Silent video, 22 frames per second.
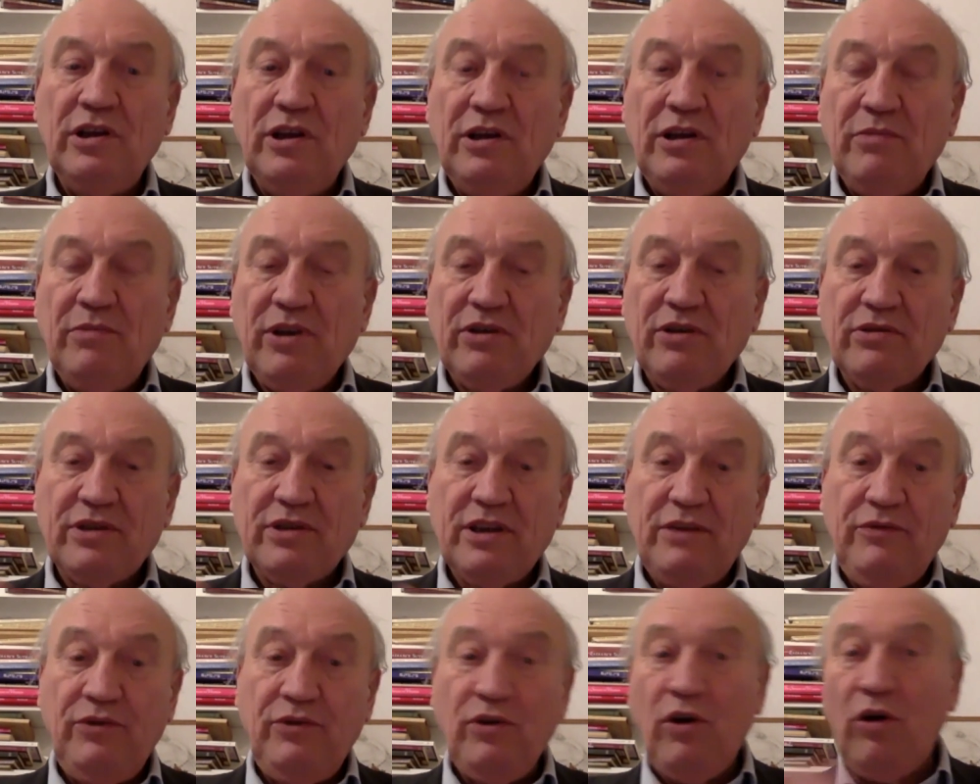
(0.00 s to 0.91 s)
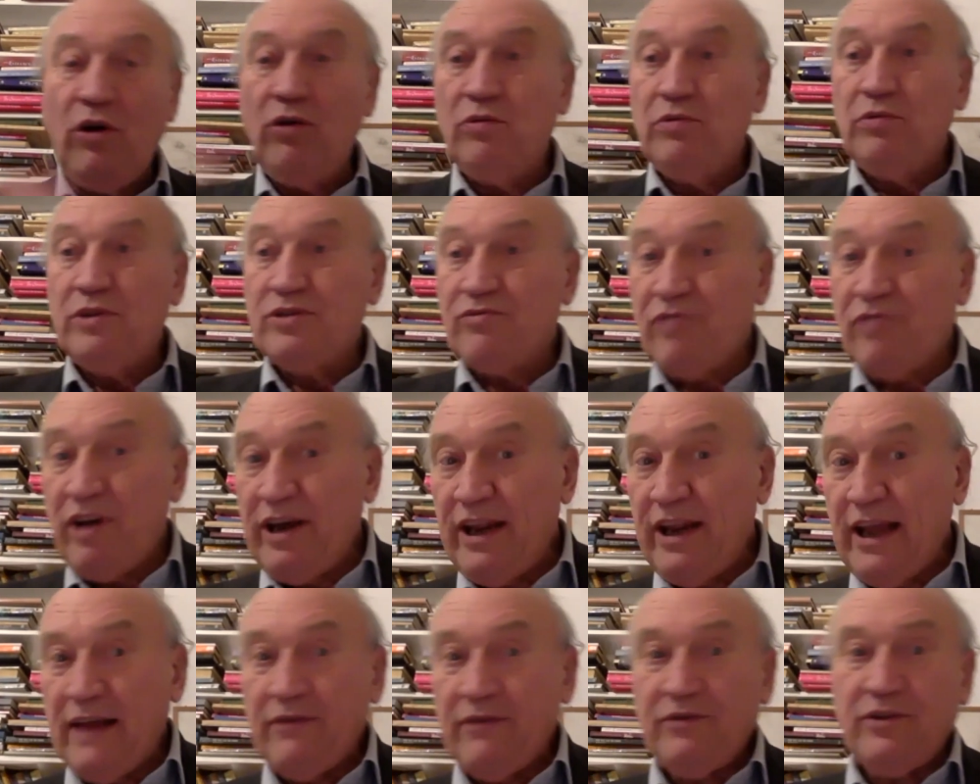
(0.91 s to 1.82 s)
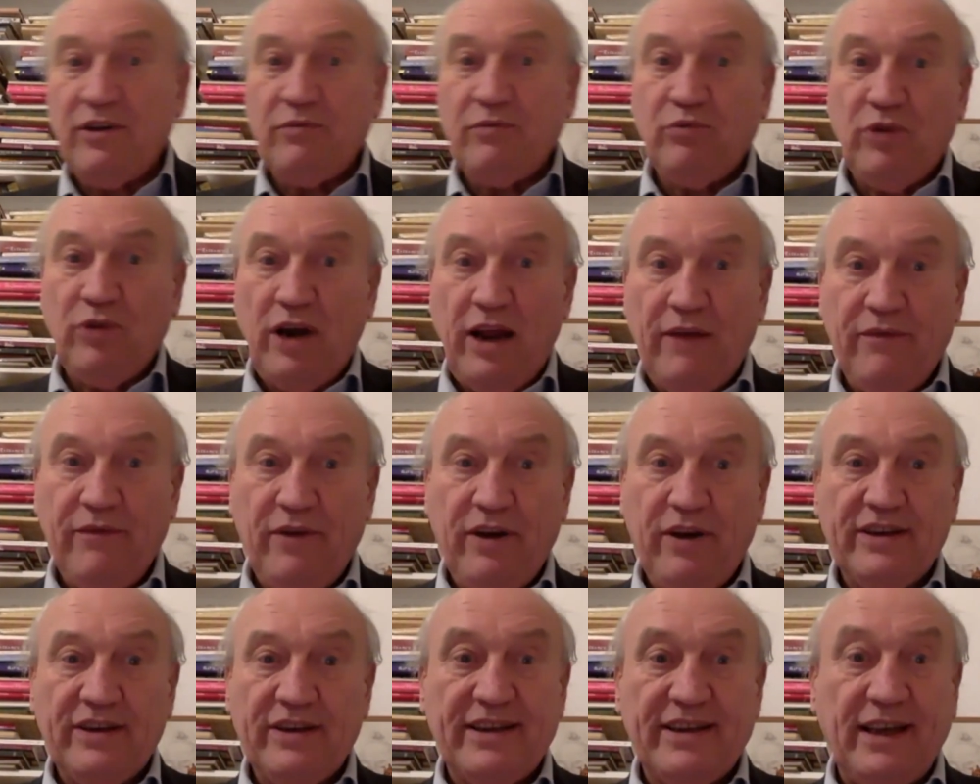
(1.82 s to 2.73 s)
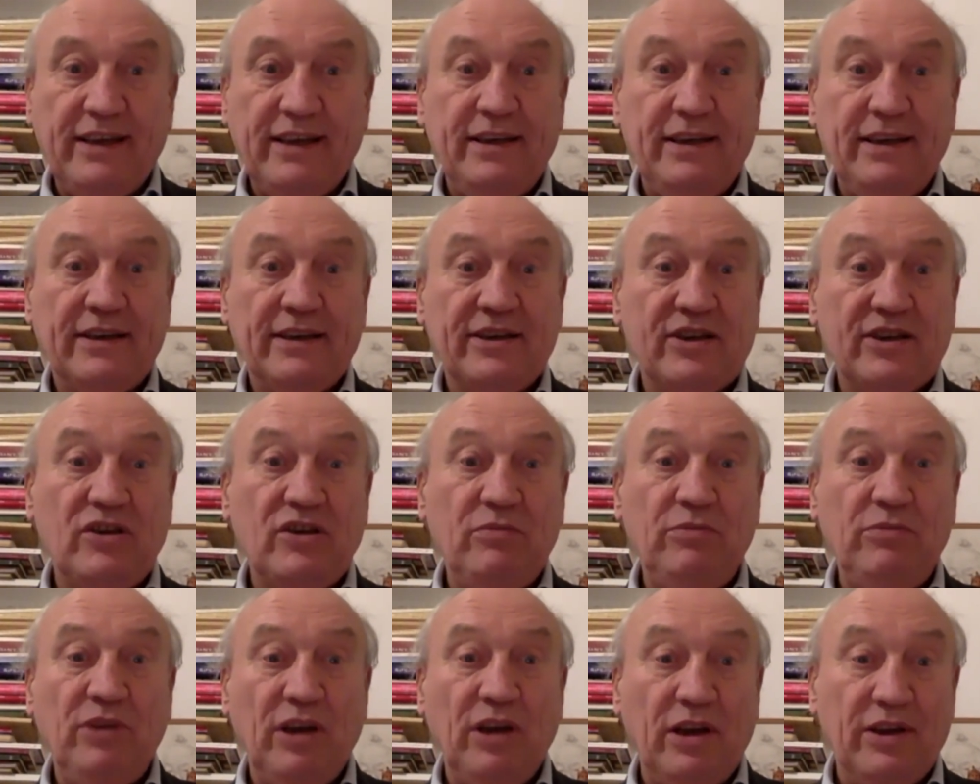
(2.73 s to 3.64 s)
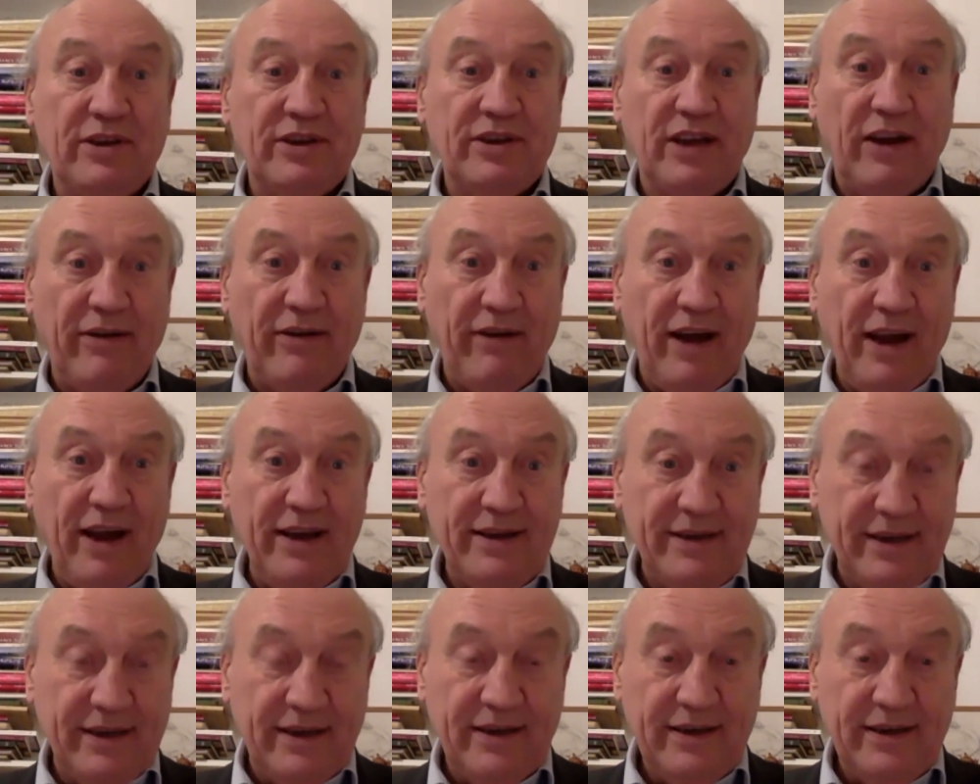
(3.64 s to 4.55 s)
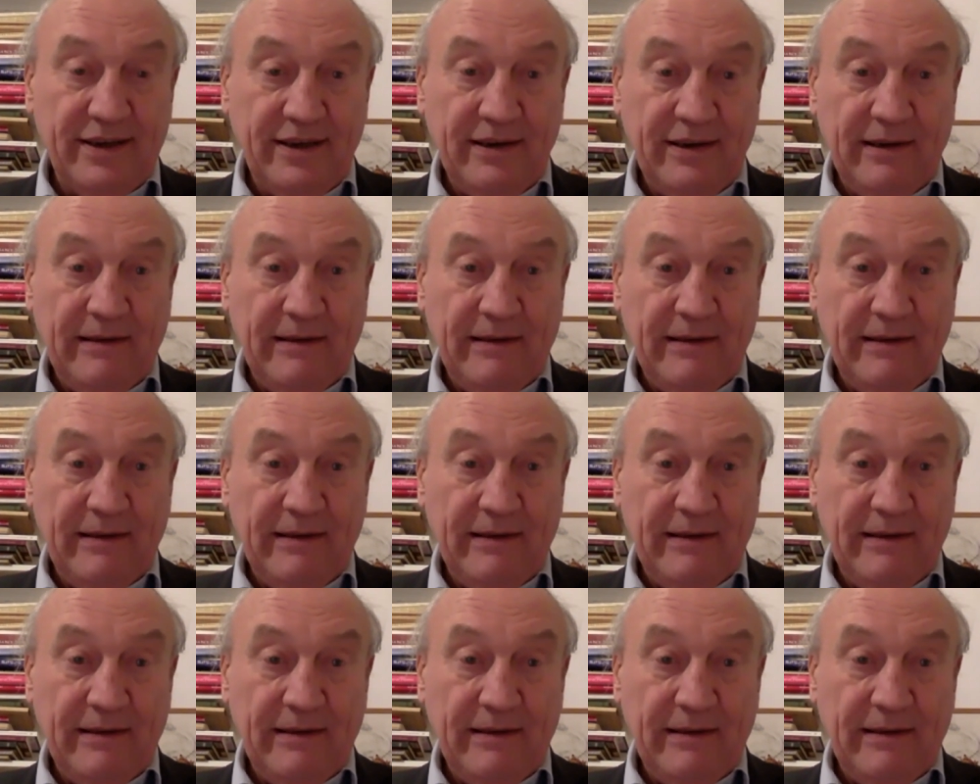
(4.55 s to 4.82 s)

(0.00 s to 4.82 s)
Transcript: Because if you're always running after whatever exciting stimulus arises,